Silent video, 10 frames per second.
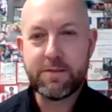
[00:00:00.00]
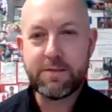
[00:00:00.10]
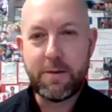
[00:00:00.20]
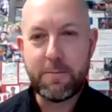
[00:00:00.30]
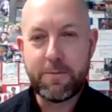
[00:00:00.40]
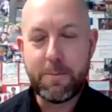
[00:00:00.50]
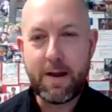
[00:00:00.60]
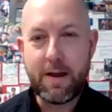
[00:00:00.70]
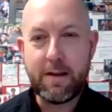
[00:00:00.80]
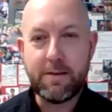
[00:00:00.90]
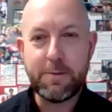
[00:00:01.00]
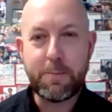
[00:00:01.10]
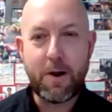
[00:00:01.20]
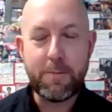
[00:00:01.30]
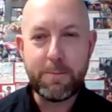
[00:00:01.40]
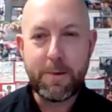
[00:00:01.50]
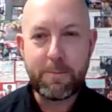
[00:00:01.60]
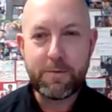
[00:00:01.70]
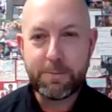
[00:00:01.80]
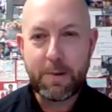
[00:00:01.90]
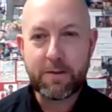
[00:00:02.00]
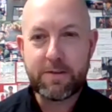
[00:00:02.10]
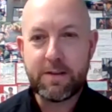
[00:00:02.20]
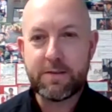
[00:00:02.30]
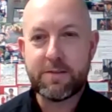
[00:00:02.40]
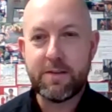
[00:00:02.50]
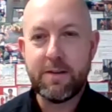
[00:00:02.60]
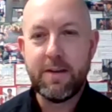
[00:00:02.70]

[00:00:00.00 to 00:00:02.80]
some of my department members about this